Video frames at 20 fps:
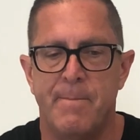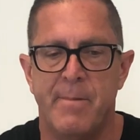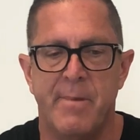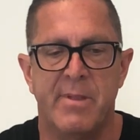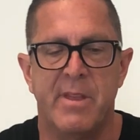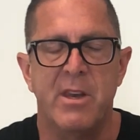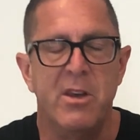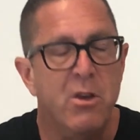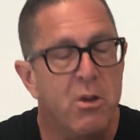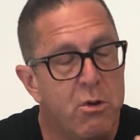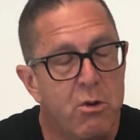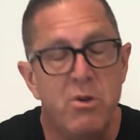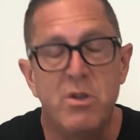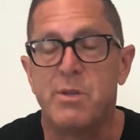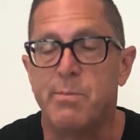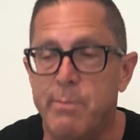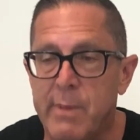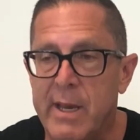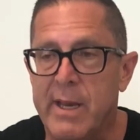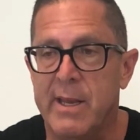The
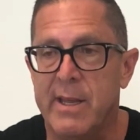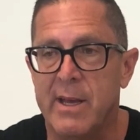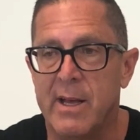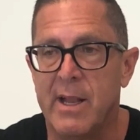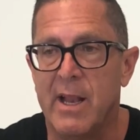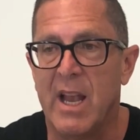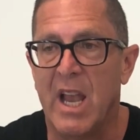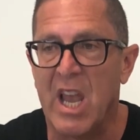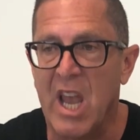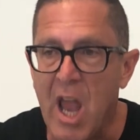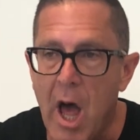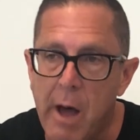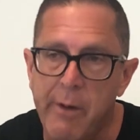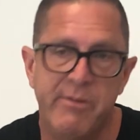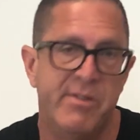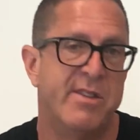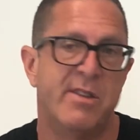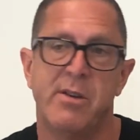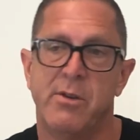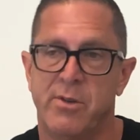news media
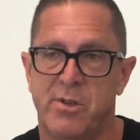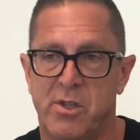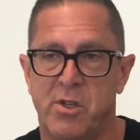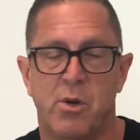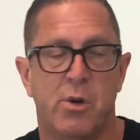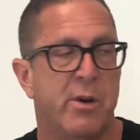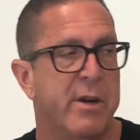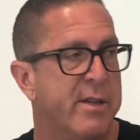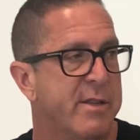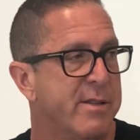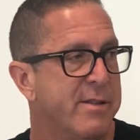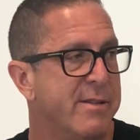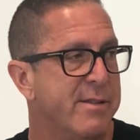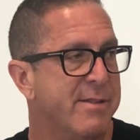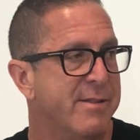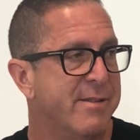loves those stories.